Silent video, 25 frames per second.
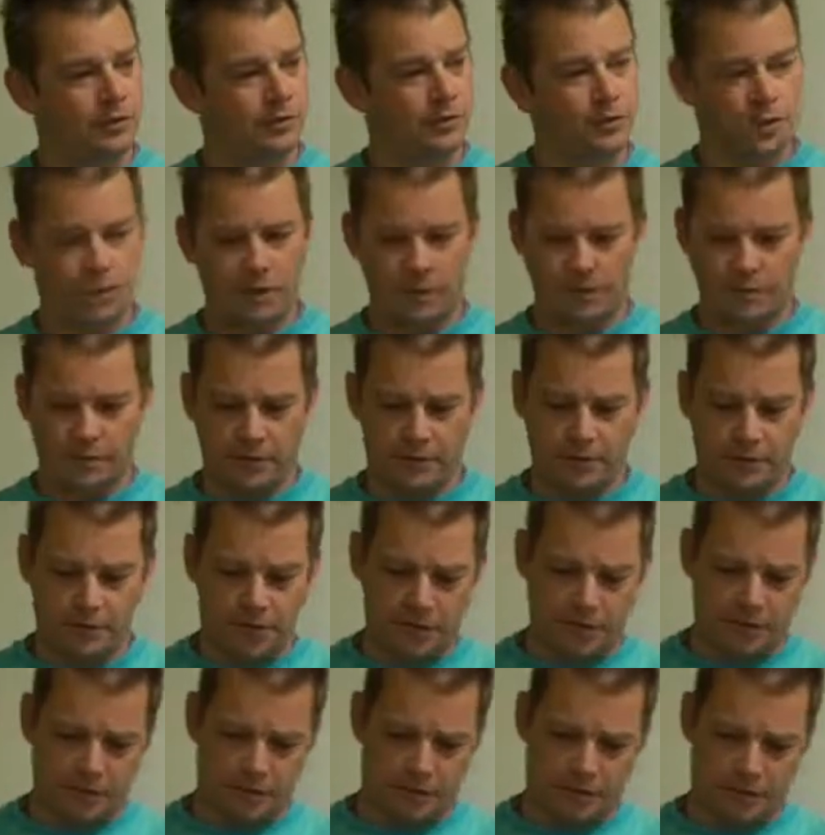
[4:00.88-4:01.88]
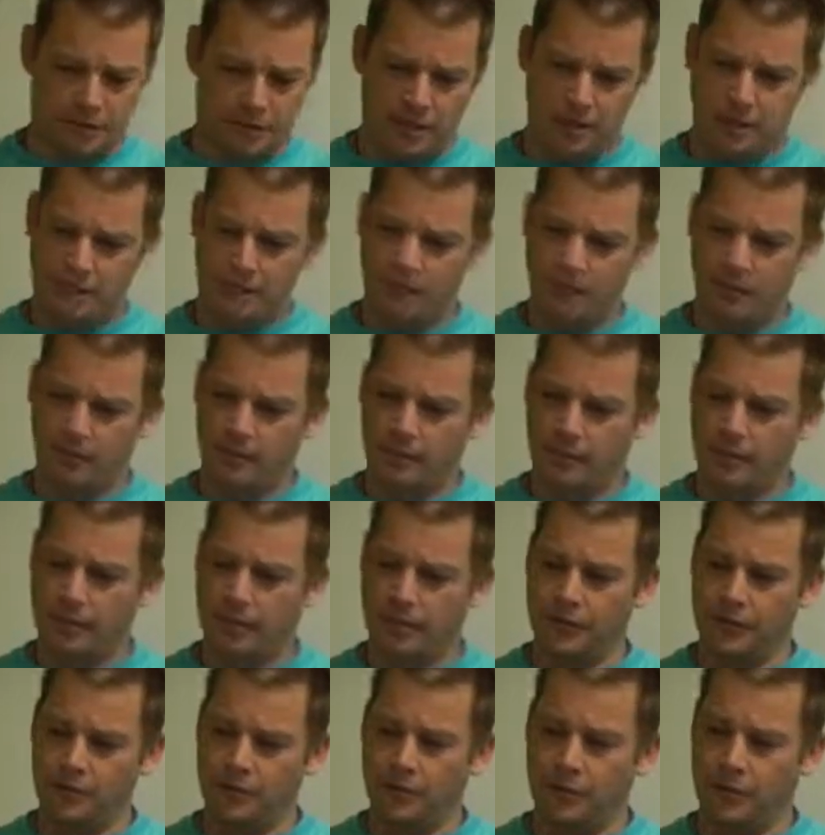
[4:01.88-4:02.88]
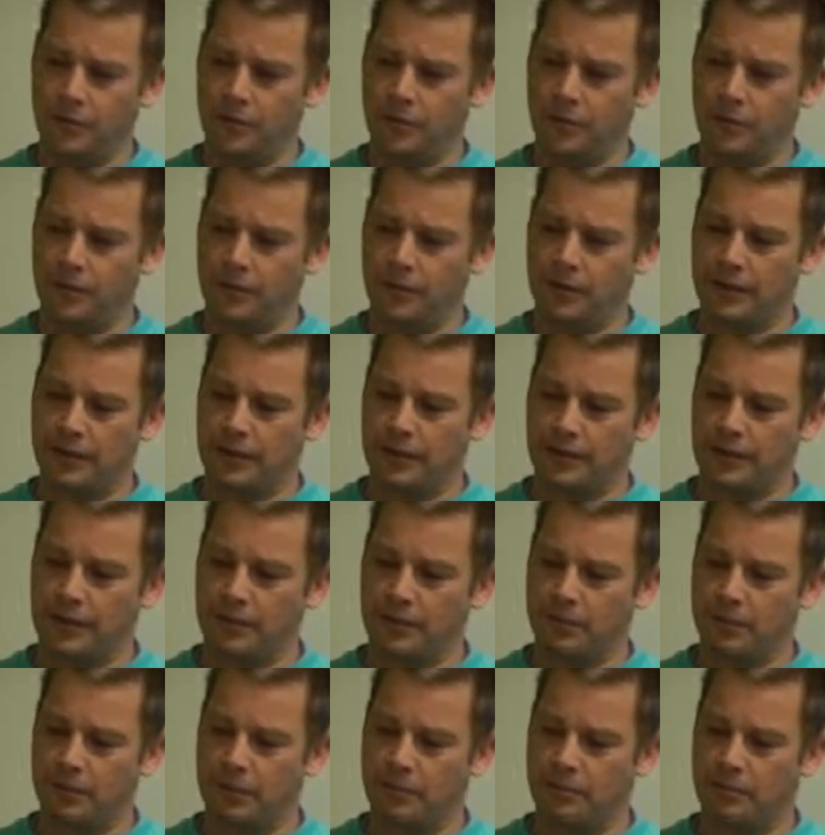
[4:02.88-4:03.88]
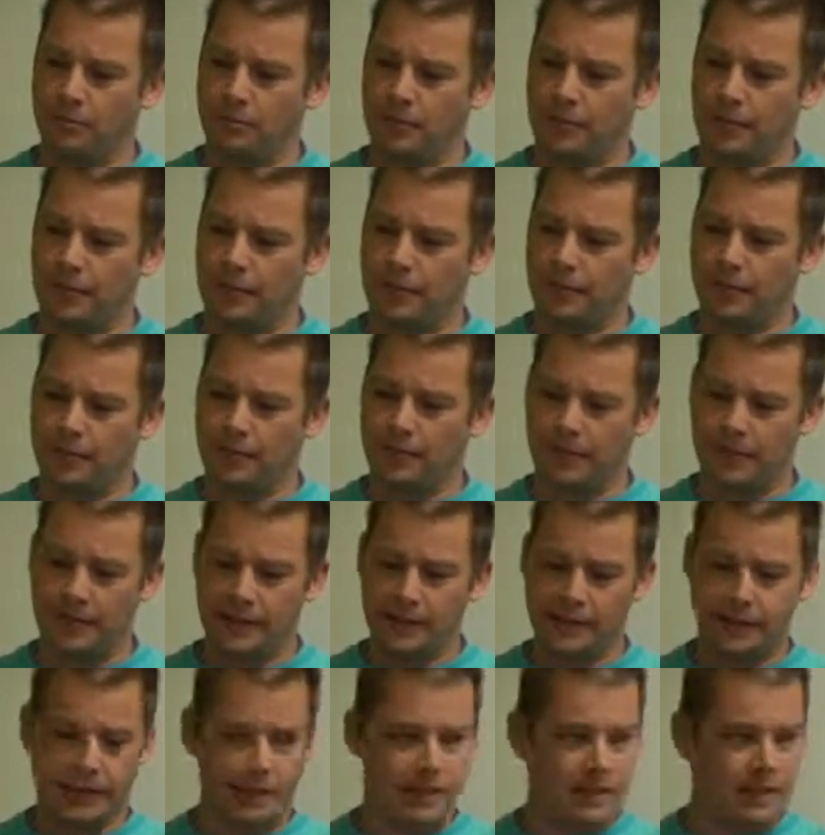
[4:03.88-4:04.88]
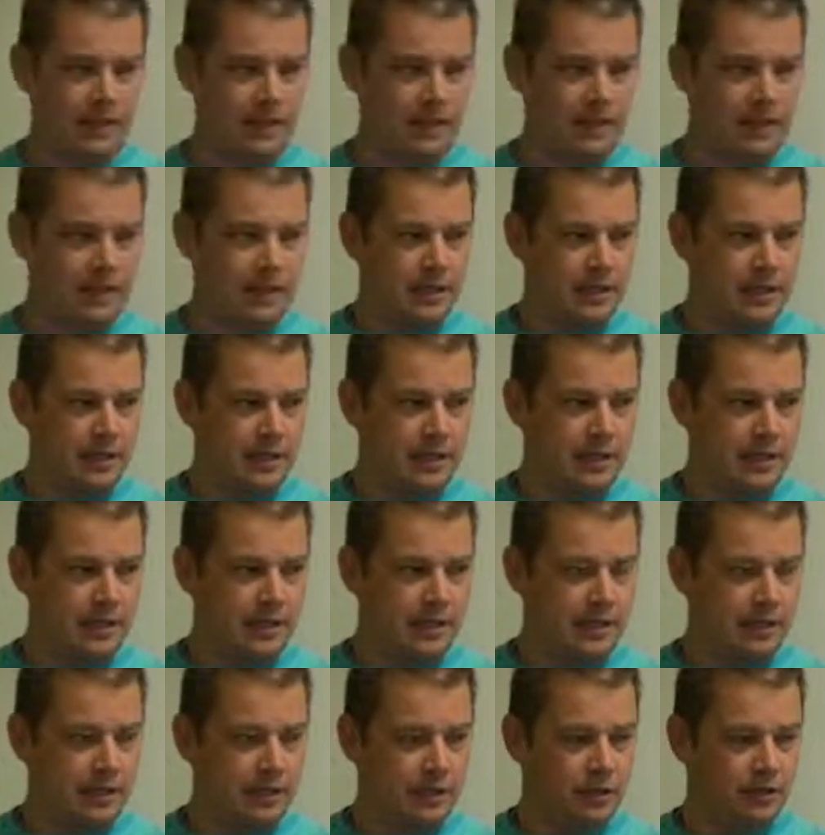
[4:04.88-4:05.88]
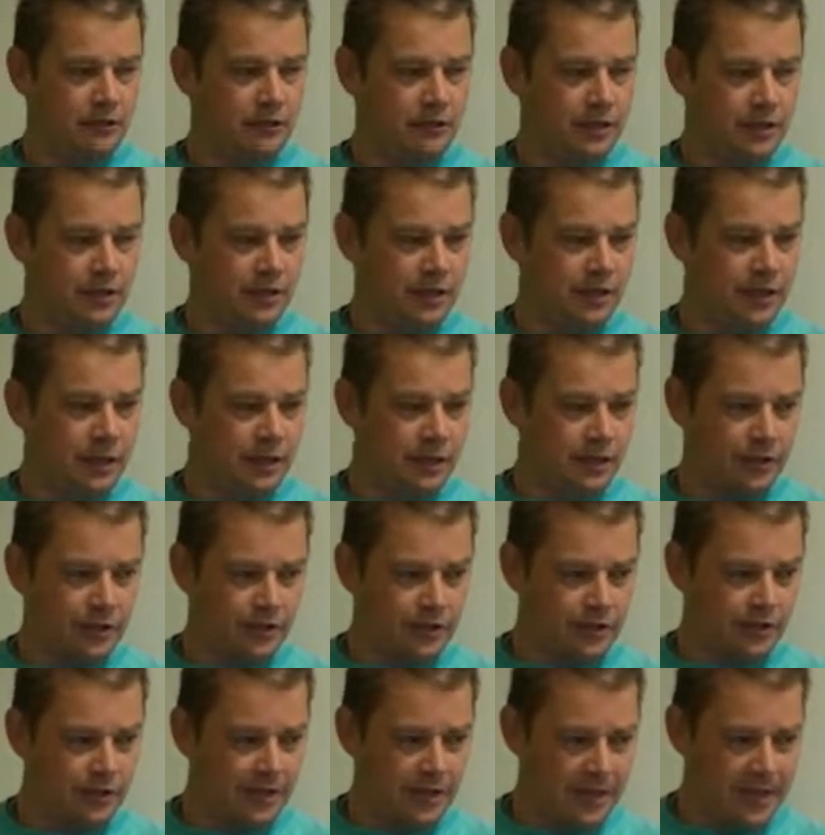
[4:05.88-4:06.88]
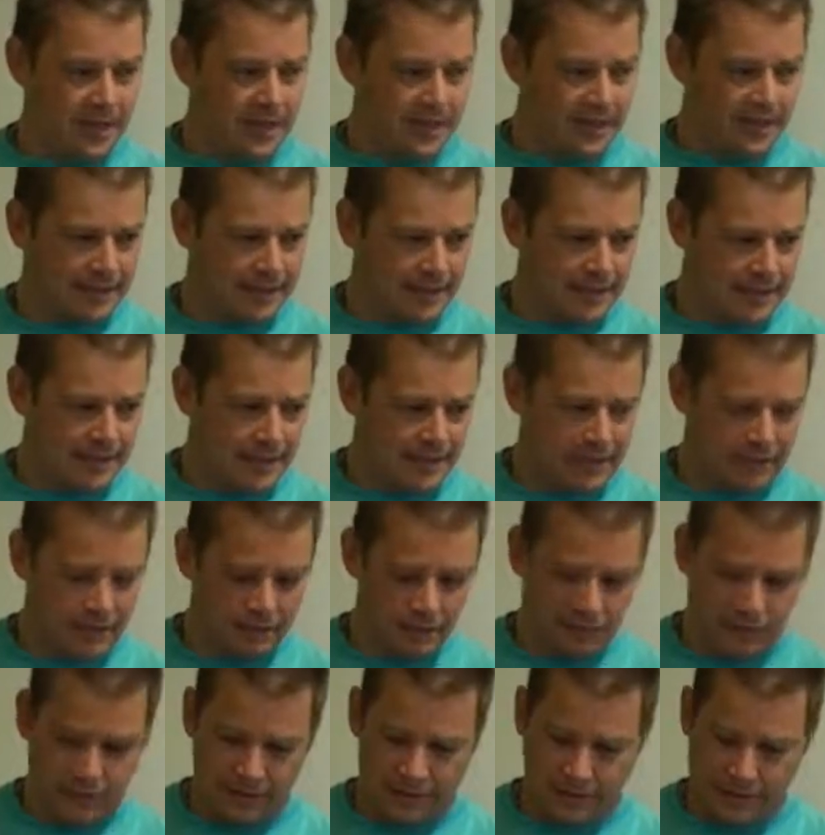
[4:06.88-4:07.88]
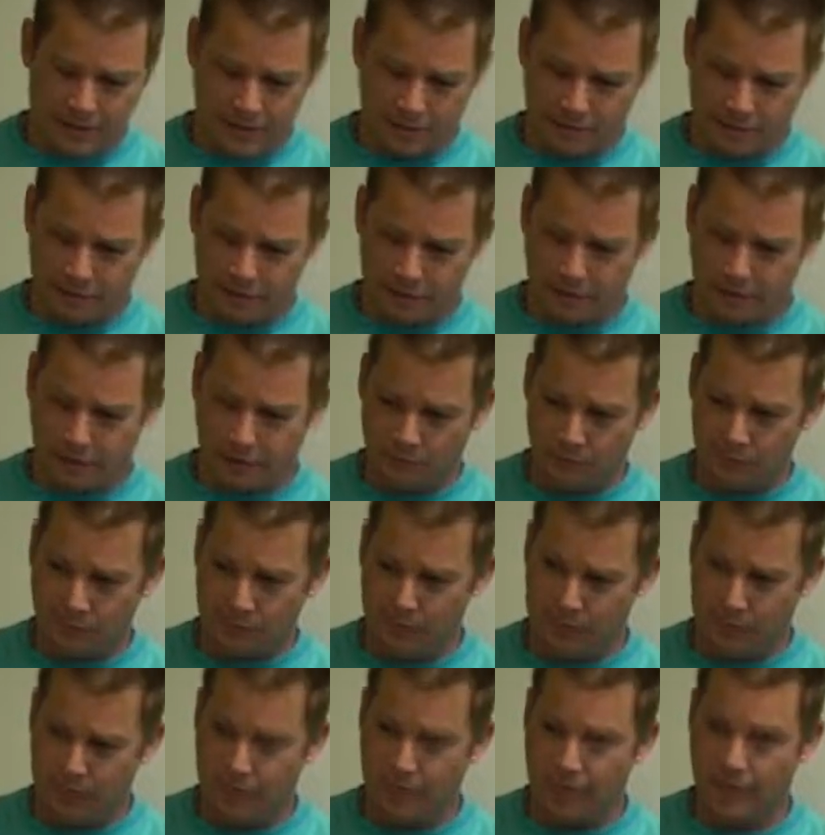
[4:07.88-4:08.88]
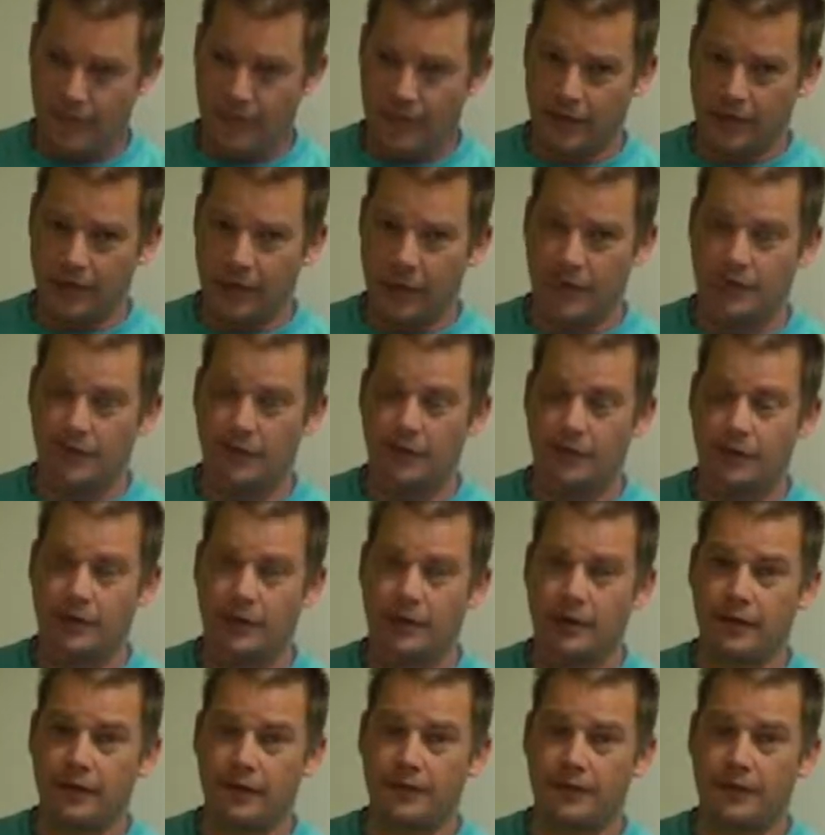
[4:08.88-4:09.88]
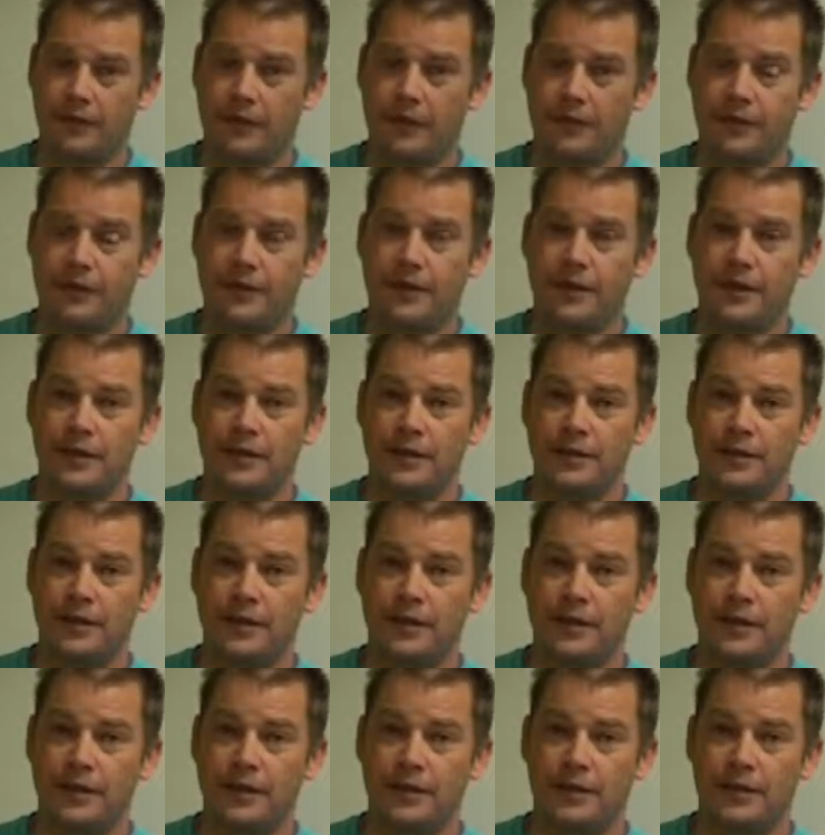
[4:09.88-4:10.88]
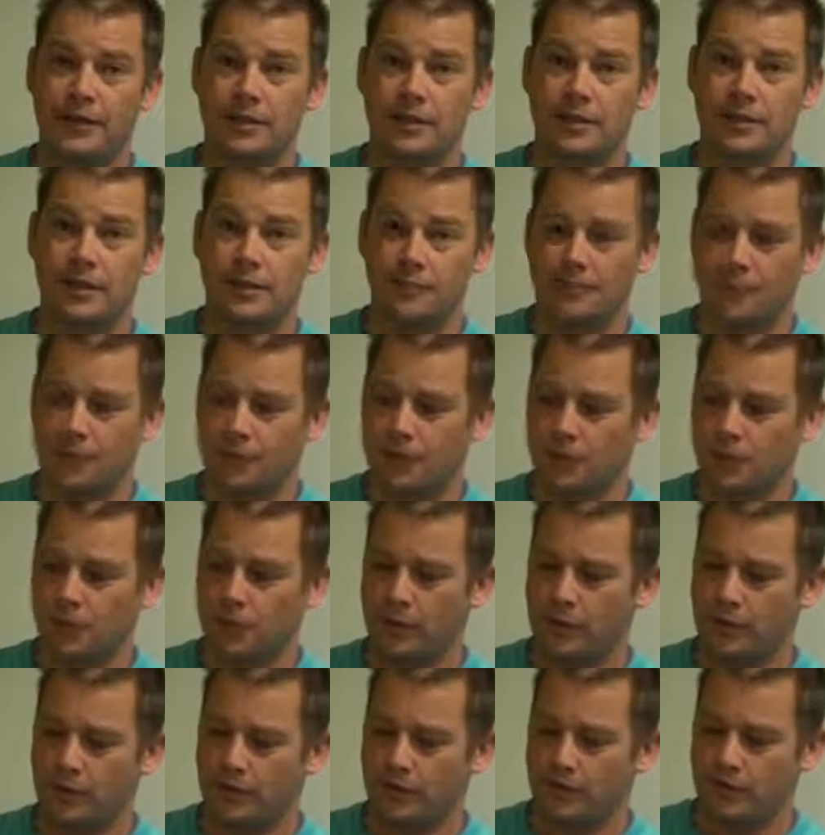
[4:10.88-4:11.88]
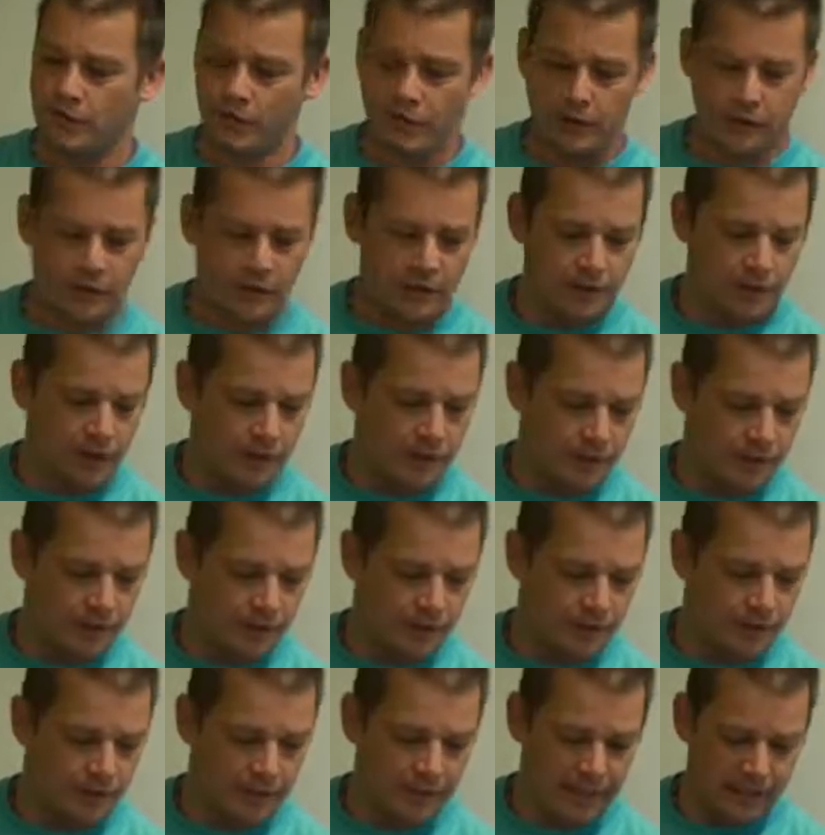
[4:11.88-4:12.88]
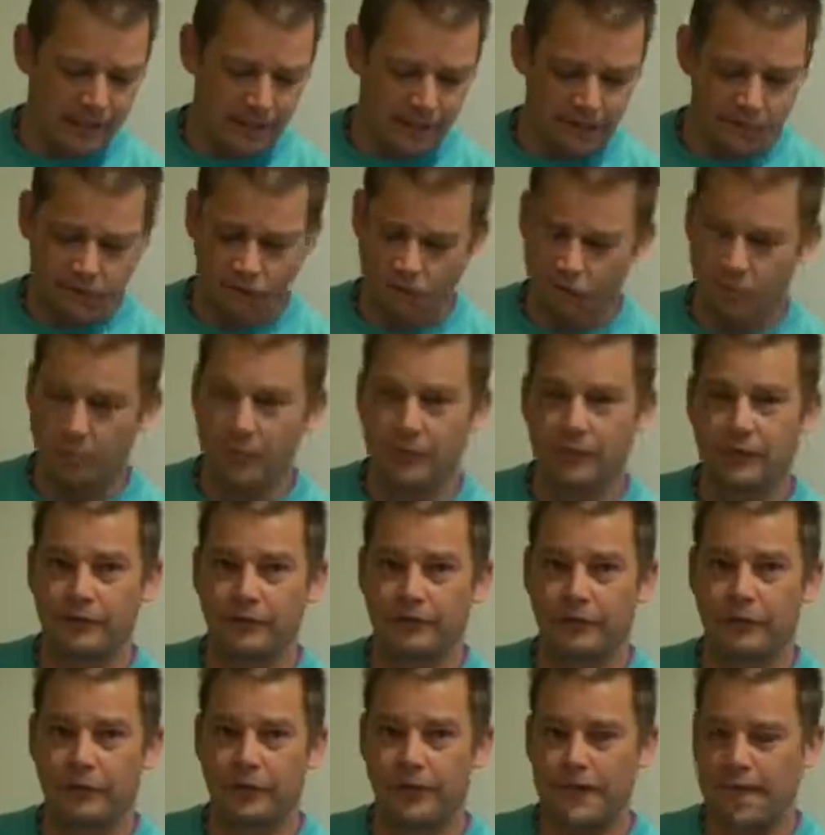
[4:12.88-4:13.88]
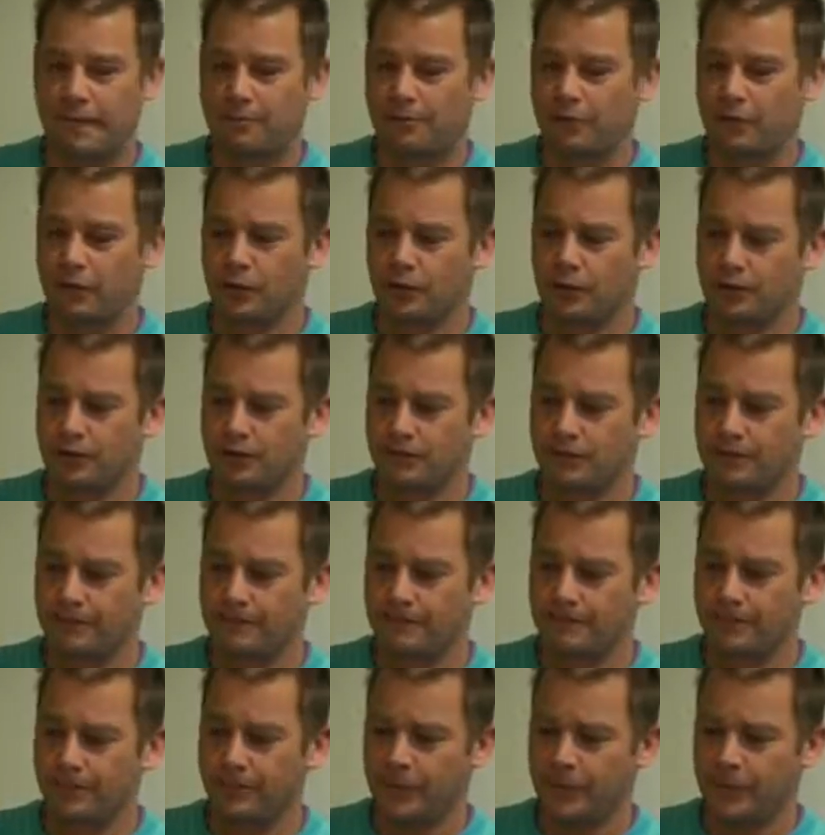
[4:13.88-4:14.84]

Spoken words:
whilst the Sun's up here, we can see we're going to get some complete daylight. In contradistinction, as the Sun heads down south, we're now at the other end of the year, it's December the 21st, it's over the head of the Tropic of Capricorn.